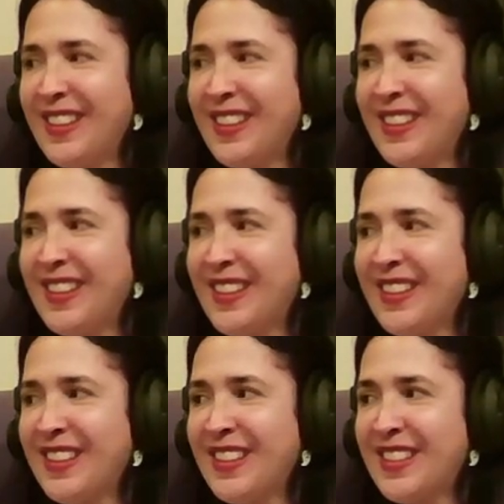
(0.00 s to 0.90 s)

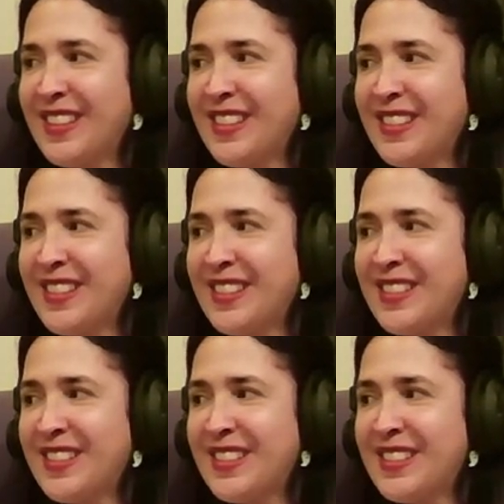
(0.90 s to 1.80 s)

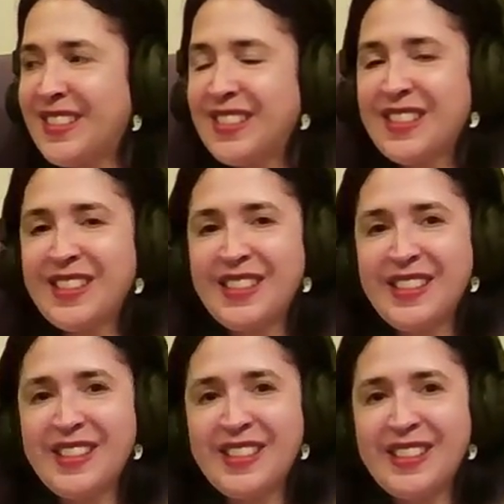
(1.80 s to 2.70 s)

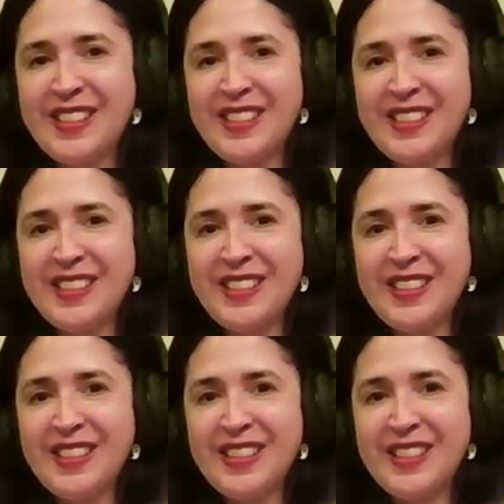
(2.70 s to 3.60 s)

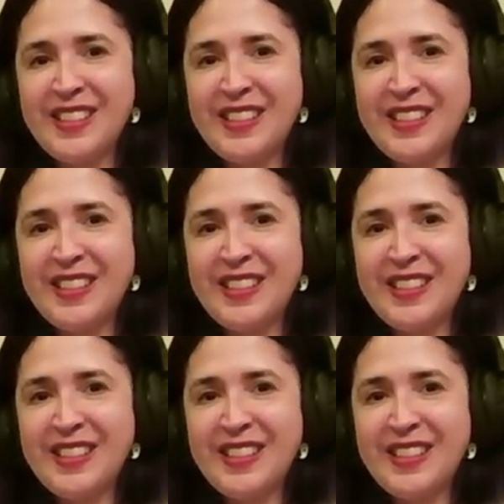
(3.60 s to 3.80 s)
[no speech]